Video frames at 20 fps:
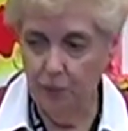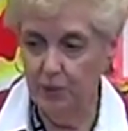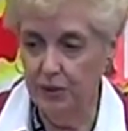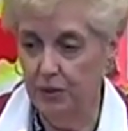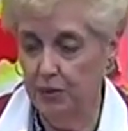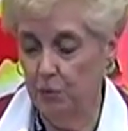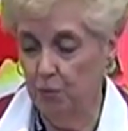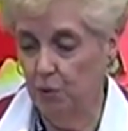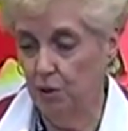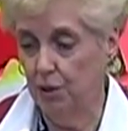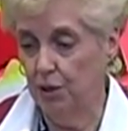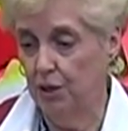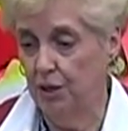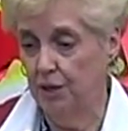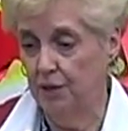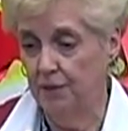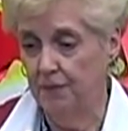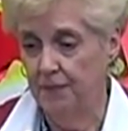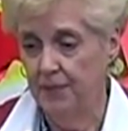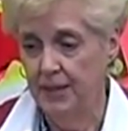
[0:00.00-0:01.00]
with the
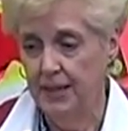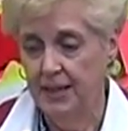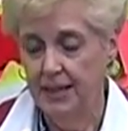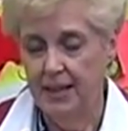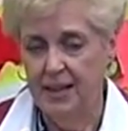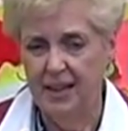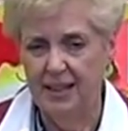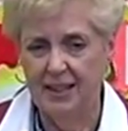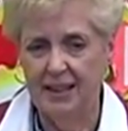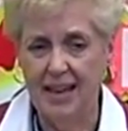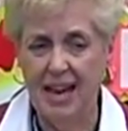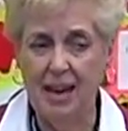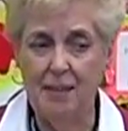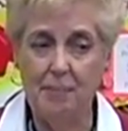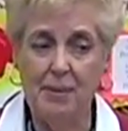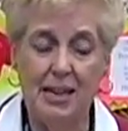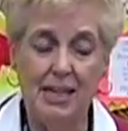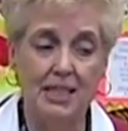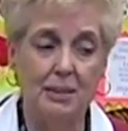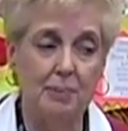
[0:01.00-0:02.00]
world.
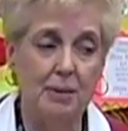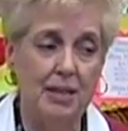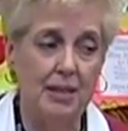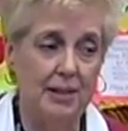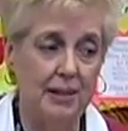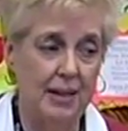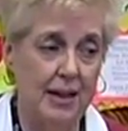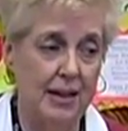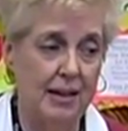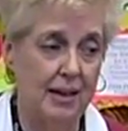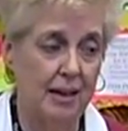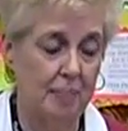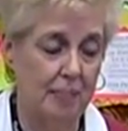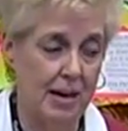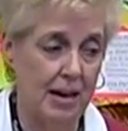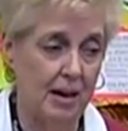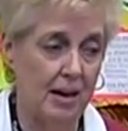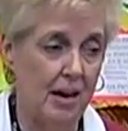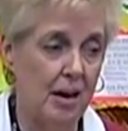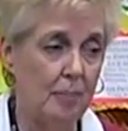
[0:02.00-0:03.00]
That makes me think
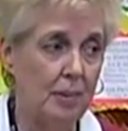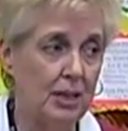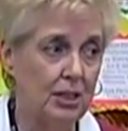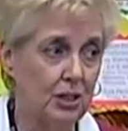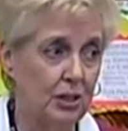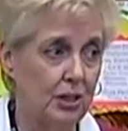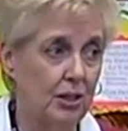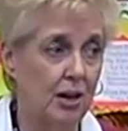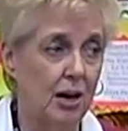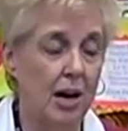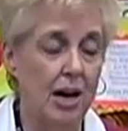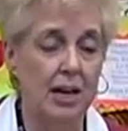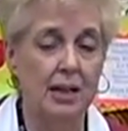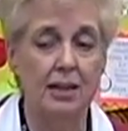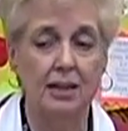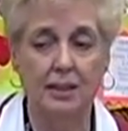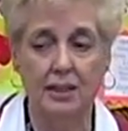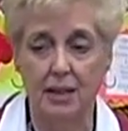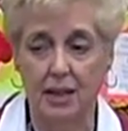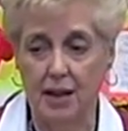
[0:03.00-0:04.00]
about how much God
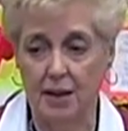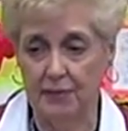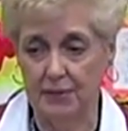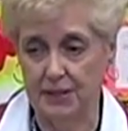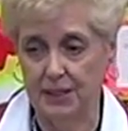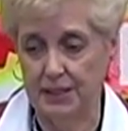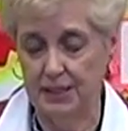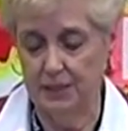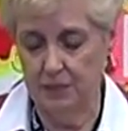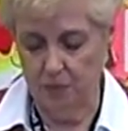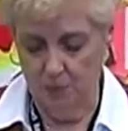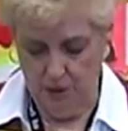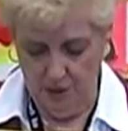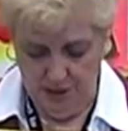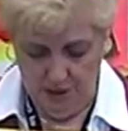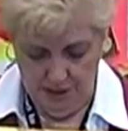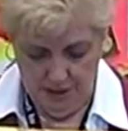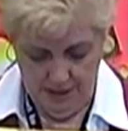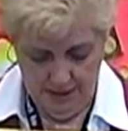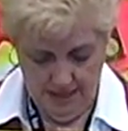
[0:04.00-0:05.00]
loves this
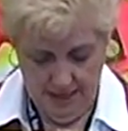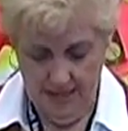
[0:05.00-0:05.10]
world.